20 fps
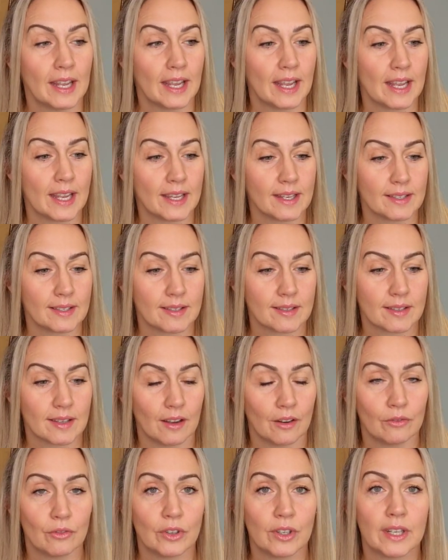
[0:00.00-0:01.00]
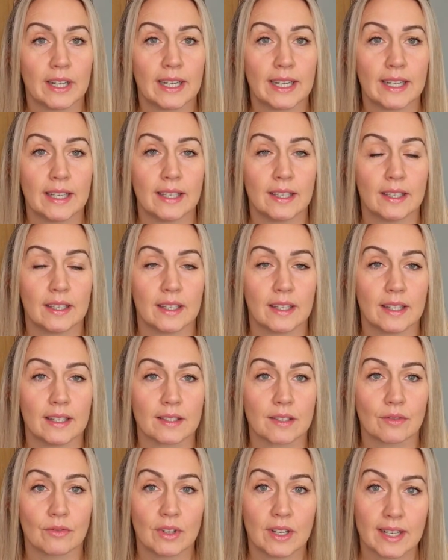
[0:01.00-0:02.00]
it's a really
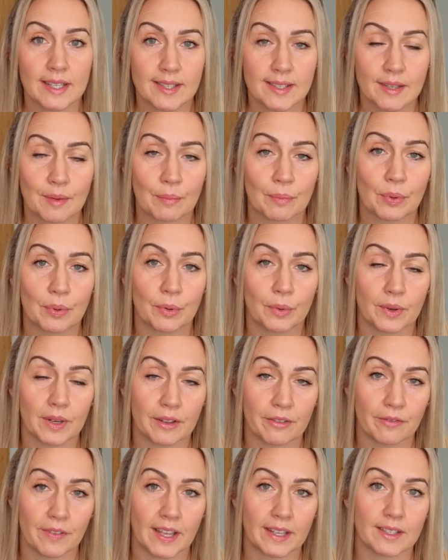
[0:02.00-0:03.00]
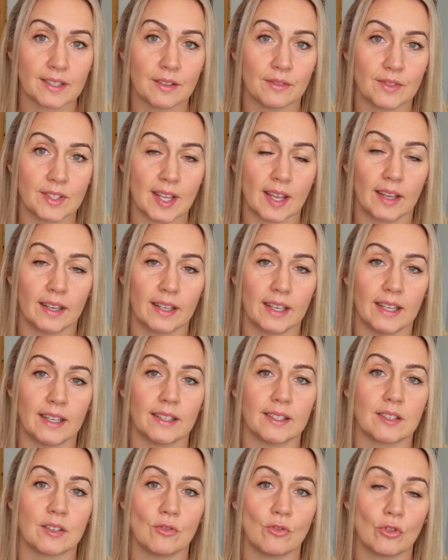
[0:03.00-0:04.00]
it's a really simple and effective
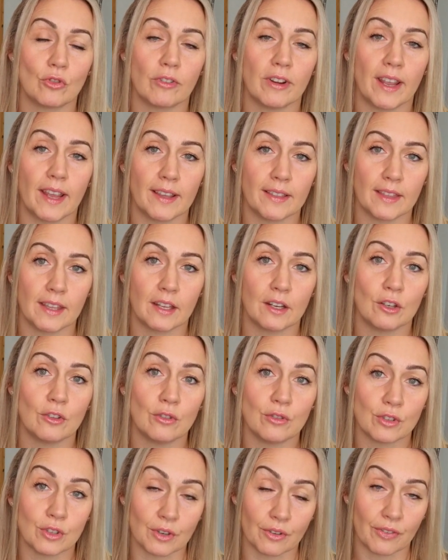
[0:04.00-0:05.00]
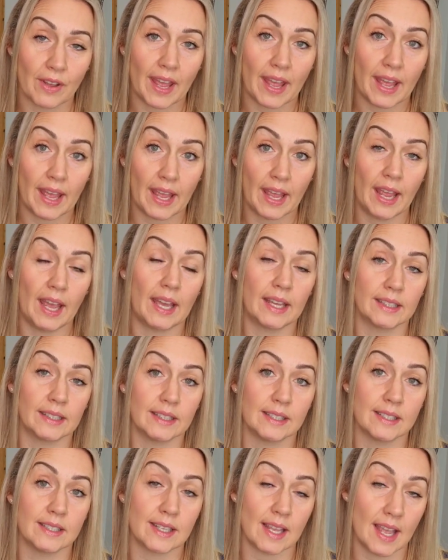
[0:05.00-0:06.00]
technique to create the illusion of hair
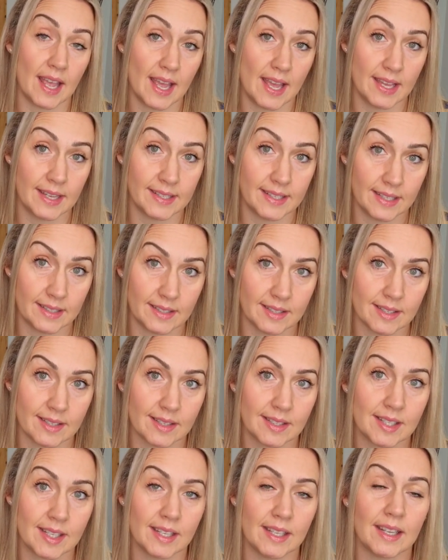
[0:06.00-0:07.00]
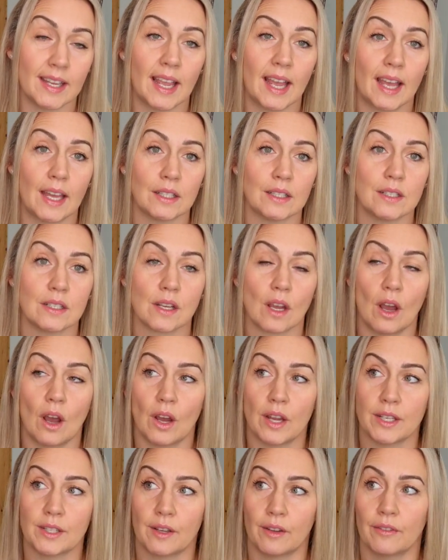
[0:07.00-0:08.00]
and hair density and
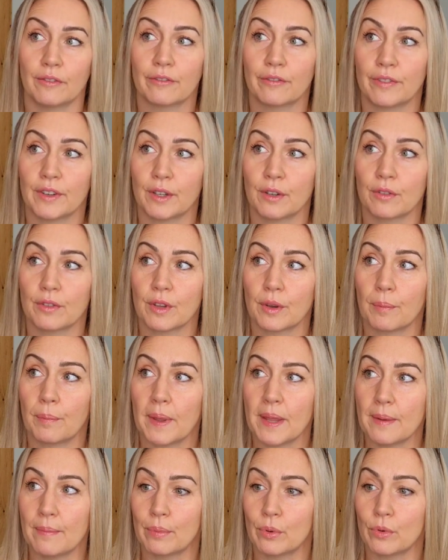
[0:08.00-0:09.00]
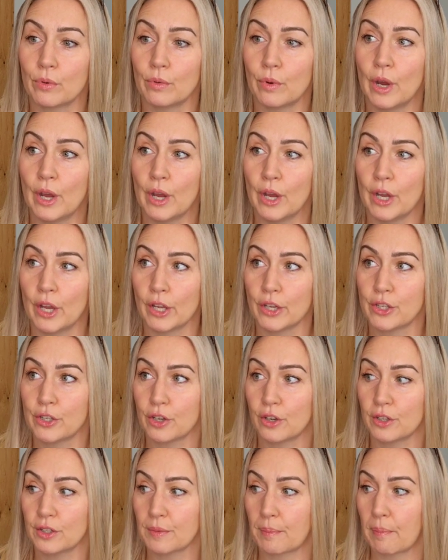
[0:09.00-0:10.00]
I don't feel that people
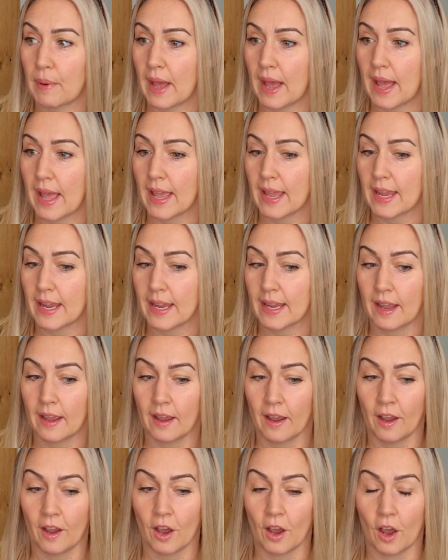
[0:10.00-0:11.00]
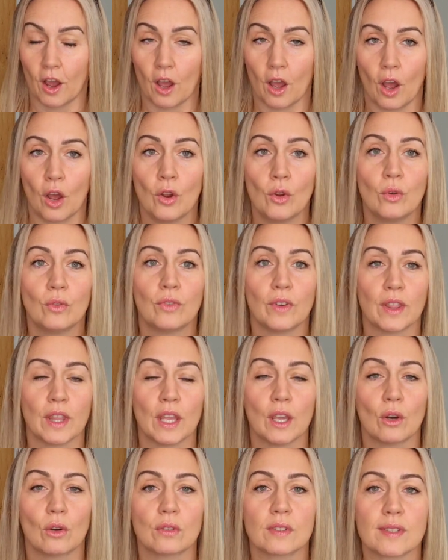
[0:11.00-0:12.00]
should pay over
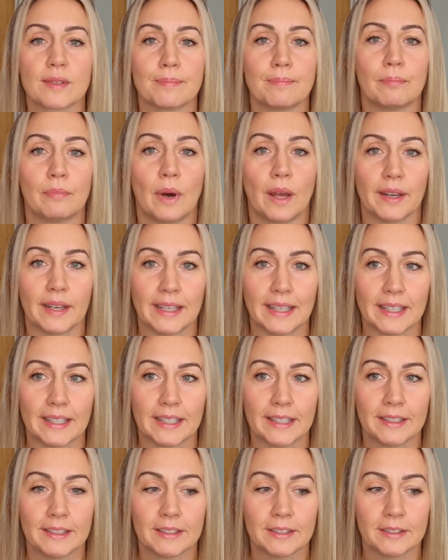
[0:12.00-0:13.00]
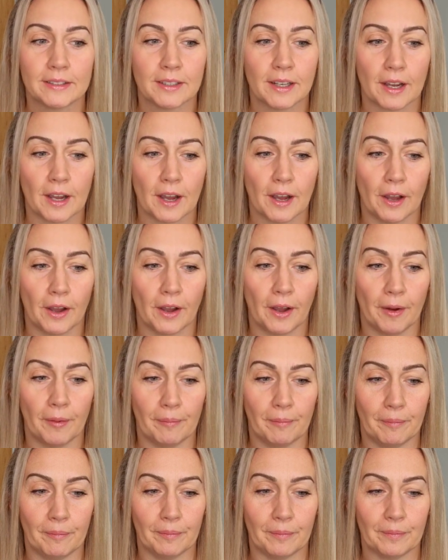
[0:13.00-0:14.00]
the odds money
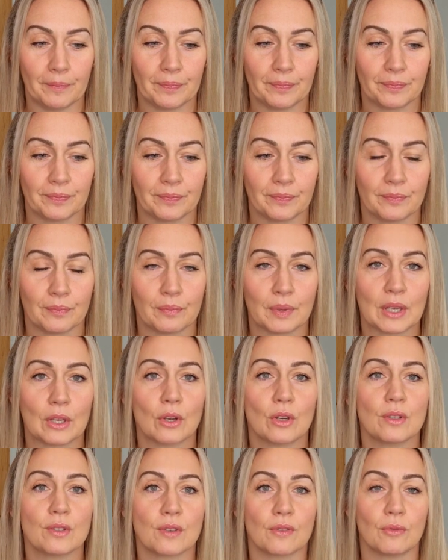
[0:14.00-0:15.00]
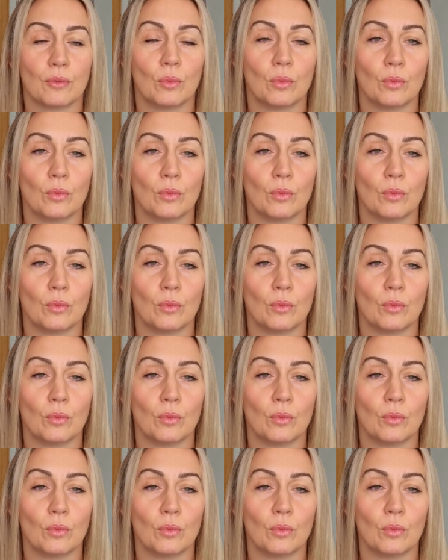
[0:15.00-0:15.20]
um, because of